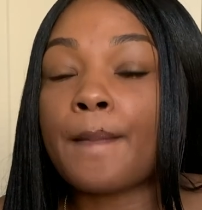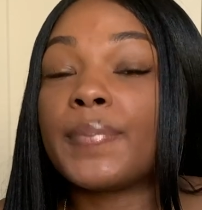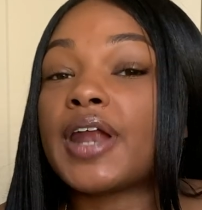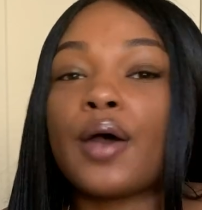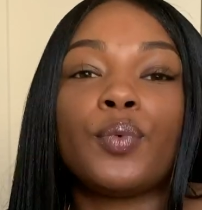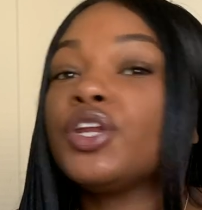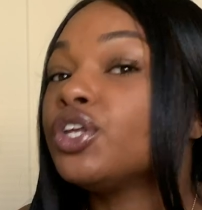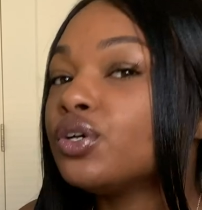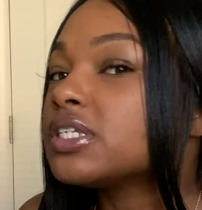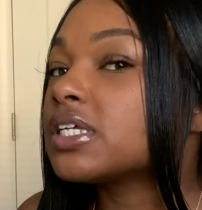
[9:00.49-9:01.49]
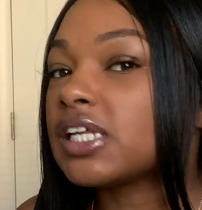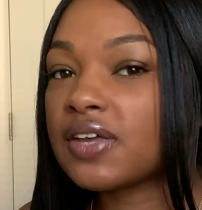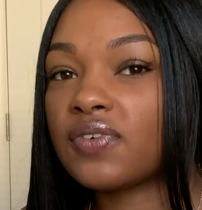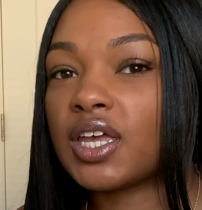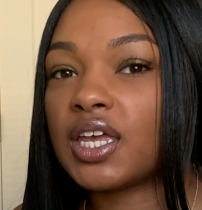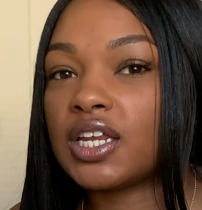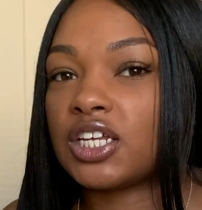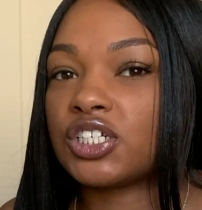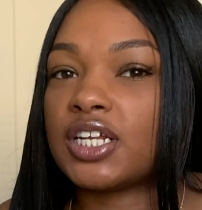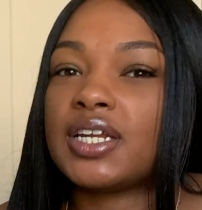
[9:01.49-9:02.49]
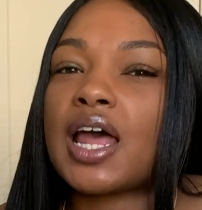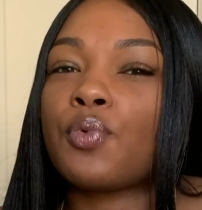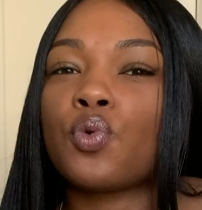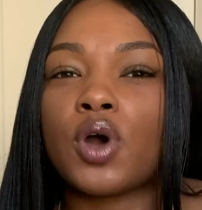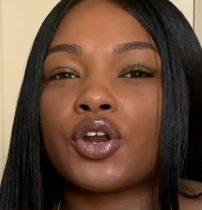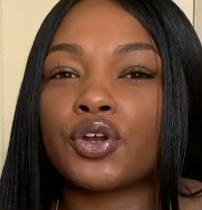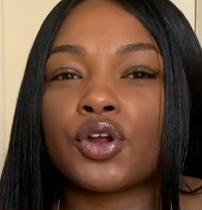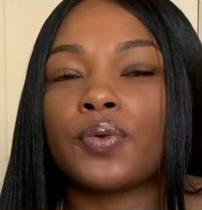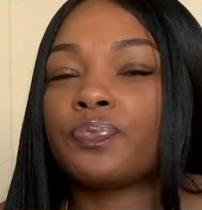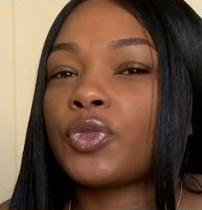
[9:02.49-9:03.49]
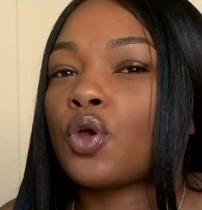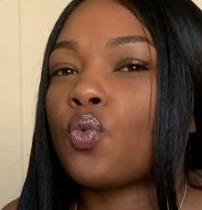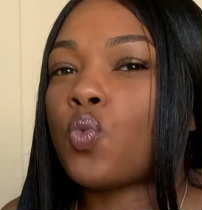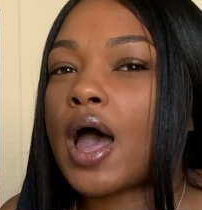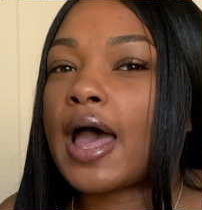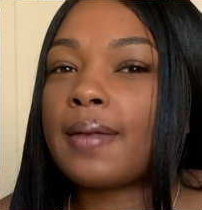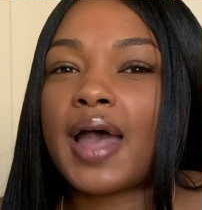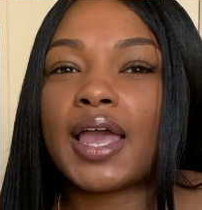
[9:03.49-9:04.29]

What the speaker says: but I wouldn't use a leave-in conditioner, and I would wonder why my